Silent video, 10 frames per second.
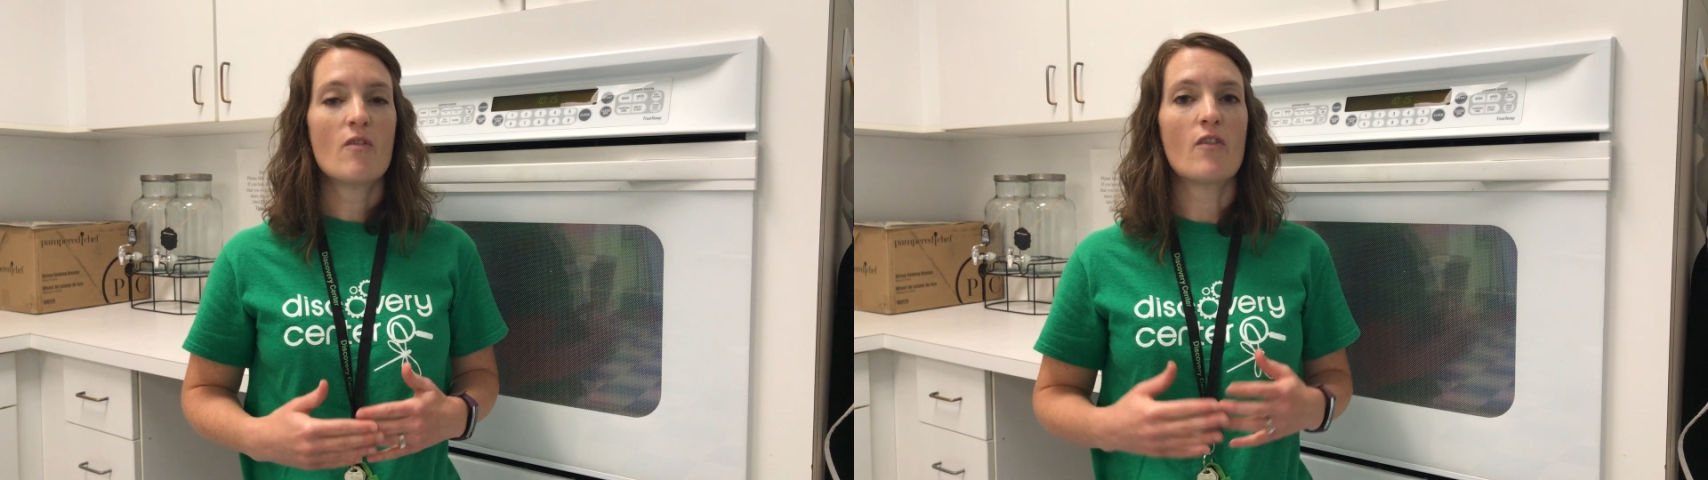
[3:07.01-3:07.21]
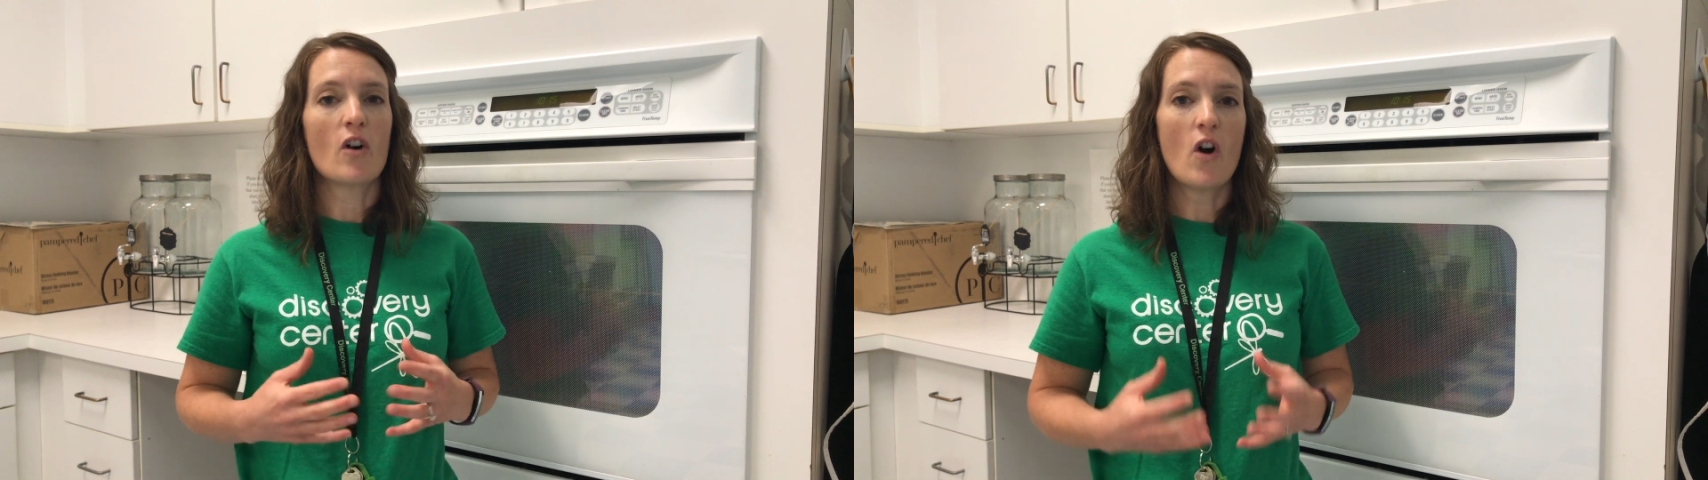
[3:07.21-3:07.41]

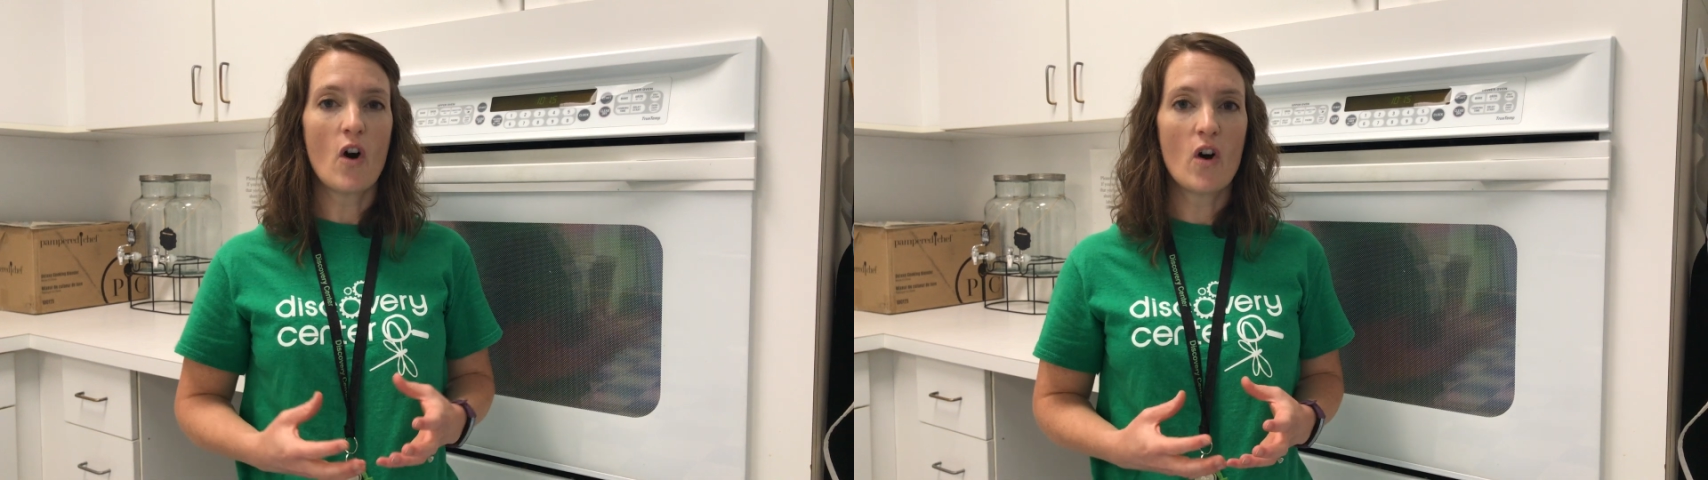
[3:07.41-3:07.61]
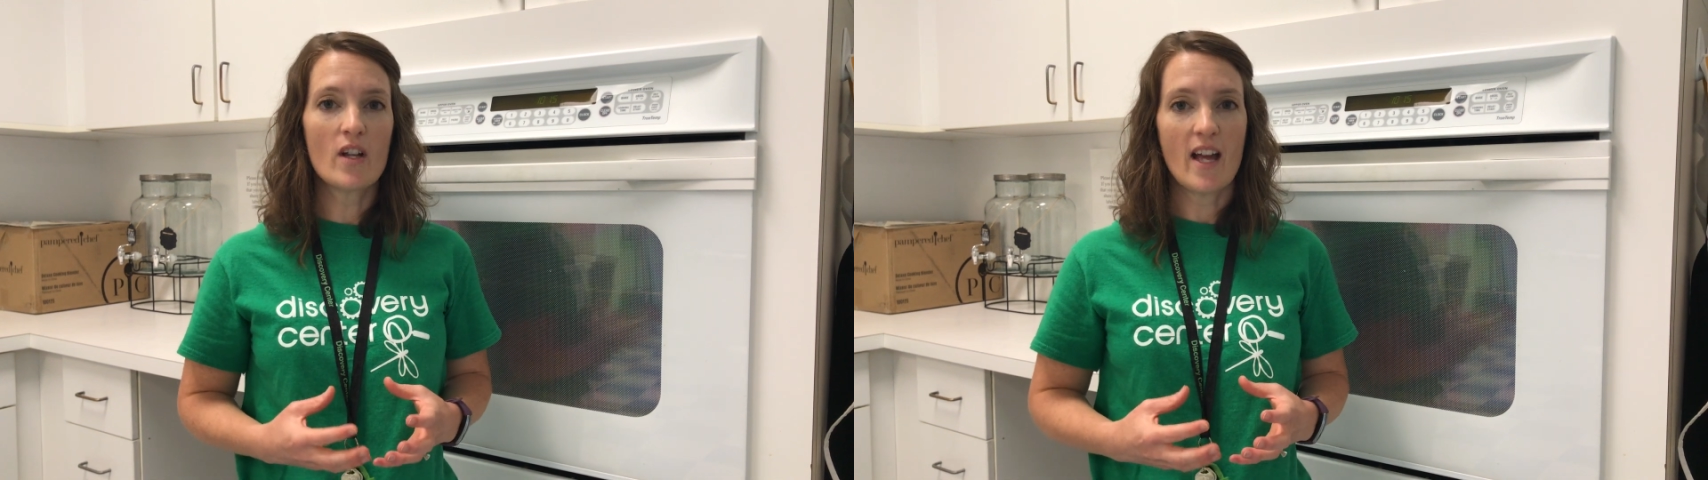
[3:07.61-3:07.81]
for
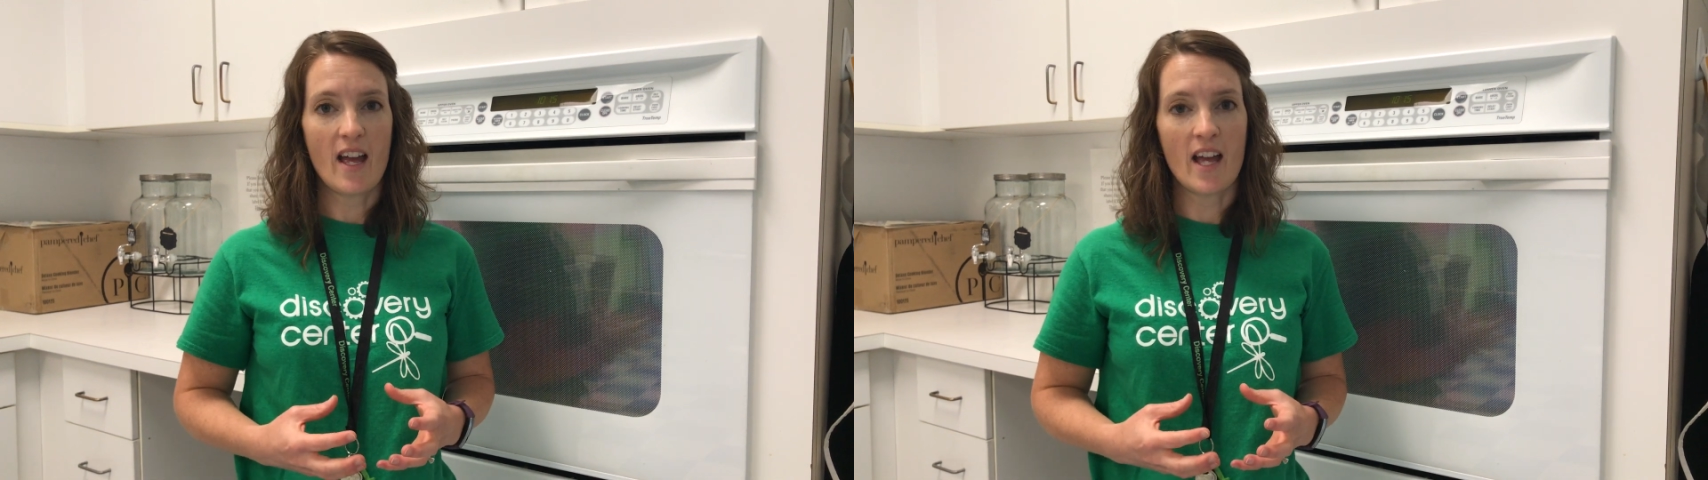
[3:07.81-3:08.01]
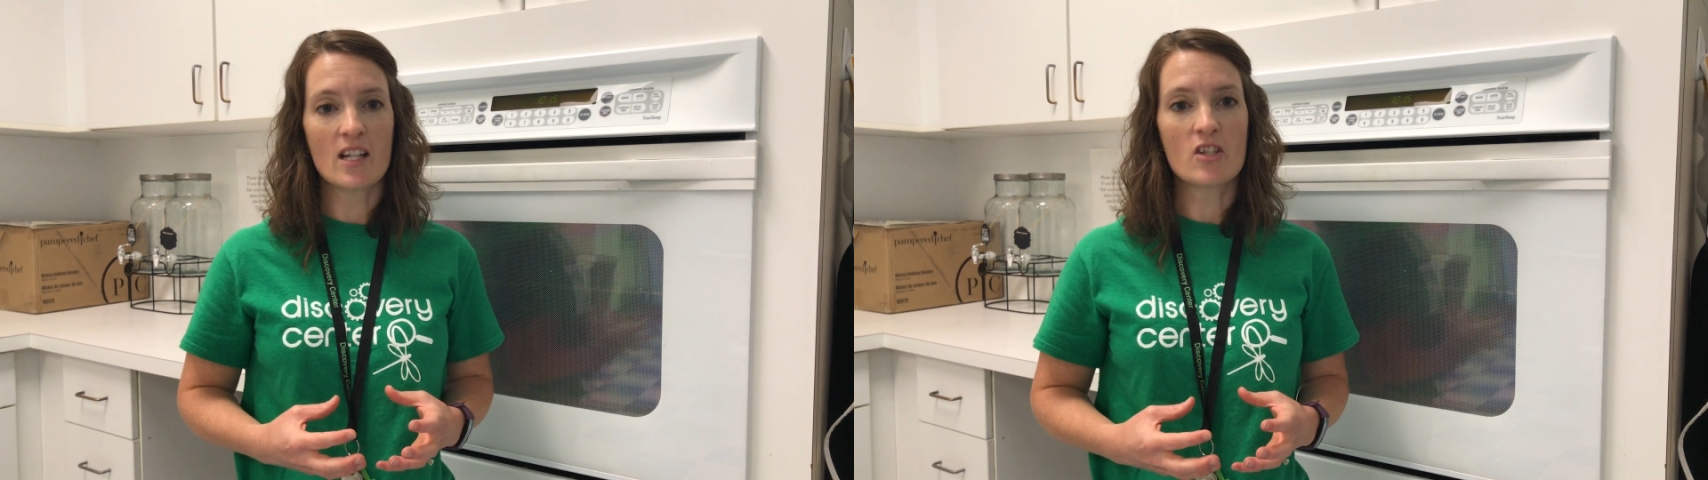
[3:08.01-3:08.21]
whole
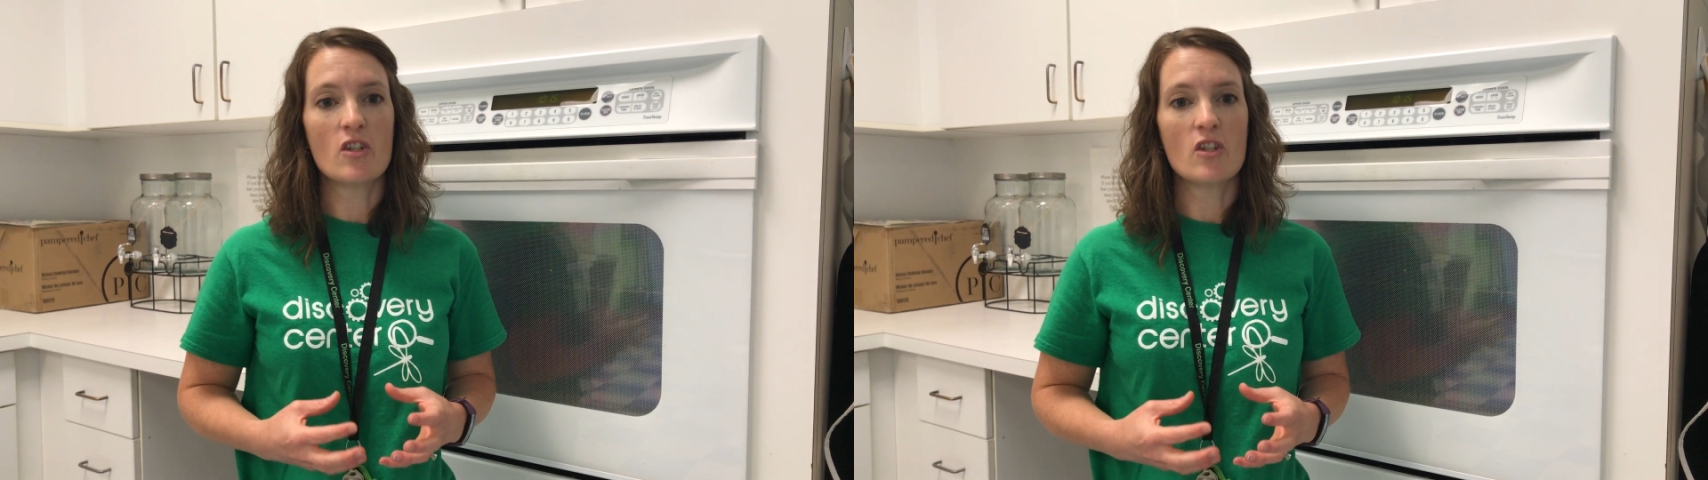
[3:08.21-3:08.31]
eggs,